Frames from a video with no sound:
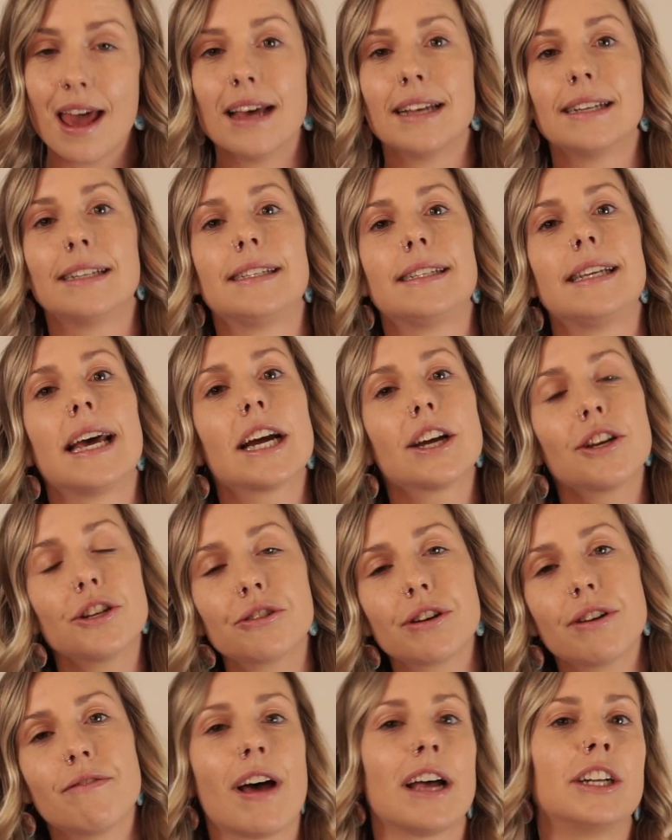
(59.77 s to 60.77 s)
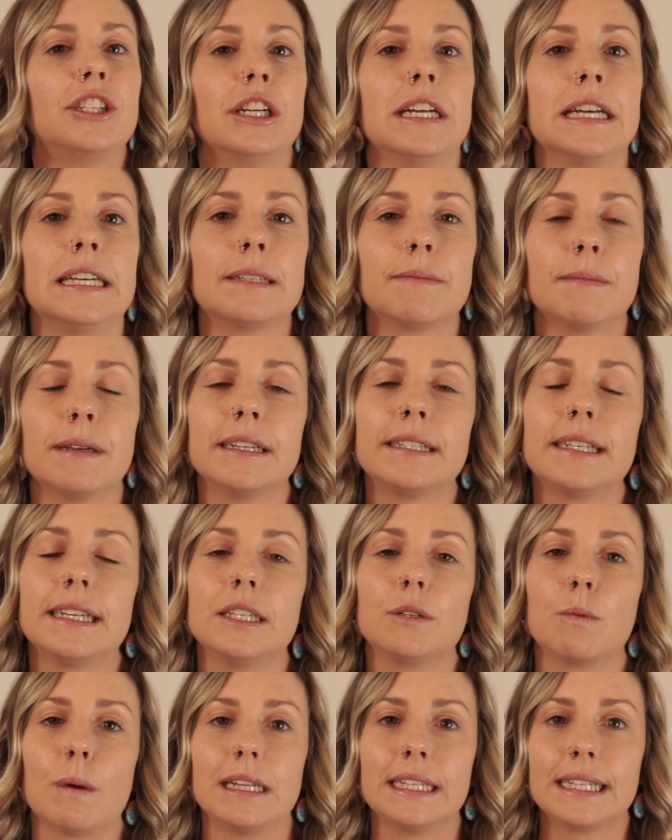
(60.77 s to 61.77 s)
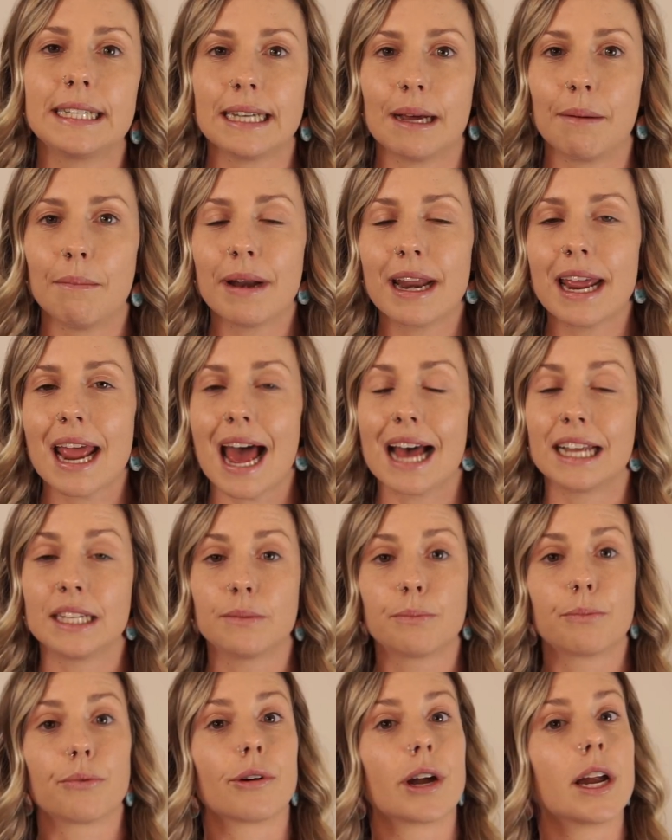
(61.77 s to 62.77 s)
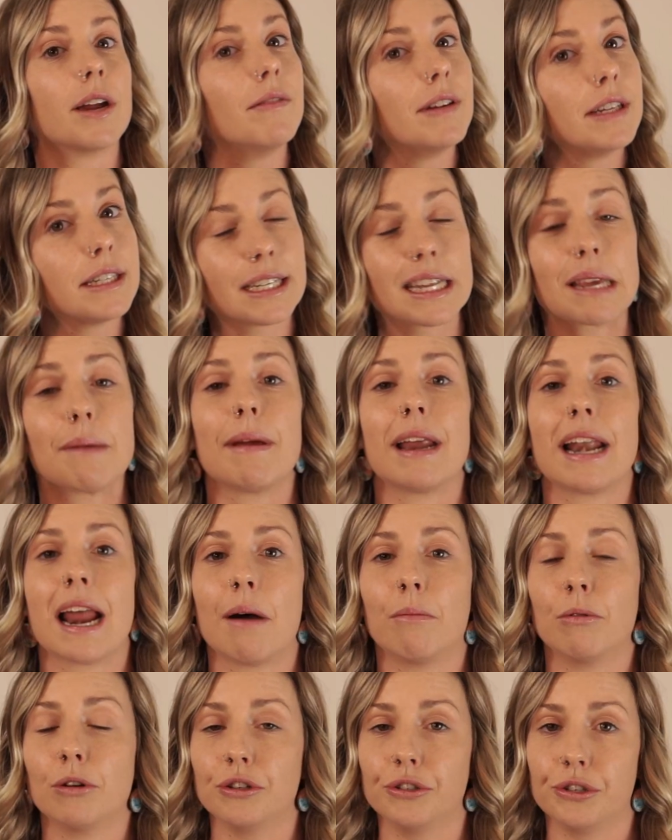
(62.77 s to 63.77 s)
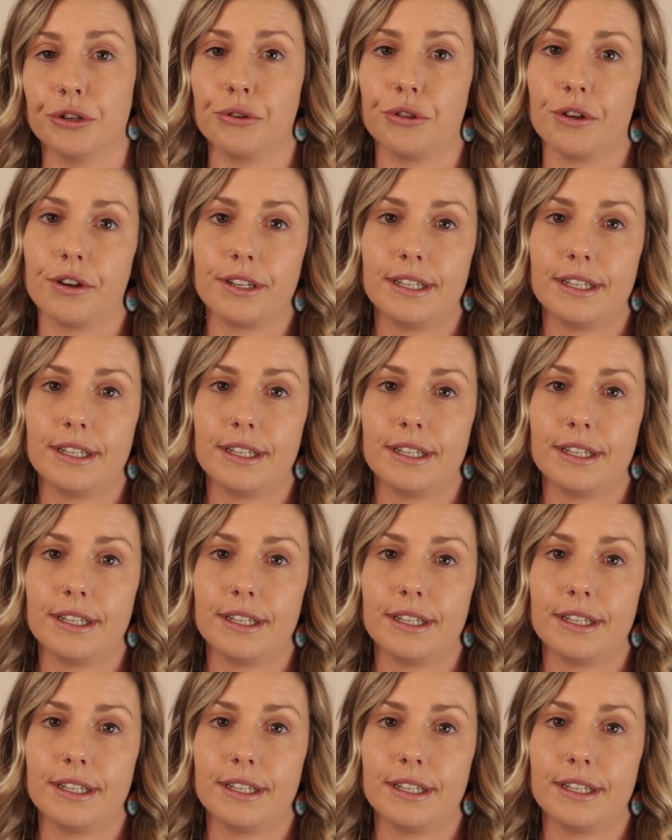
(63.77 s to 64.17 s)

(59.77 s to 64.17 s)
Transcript: Secondary vaginismus is when somebody has previously been able to do those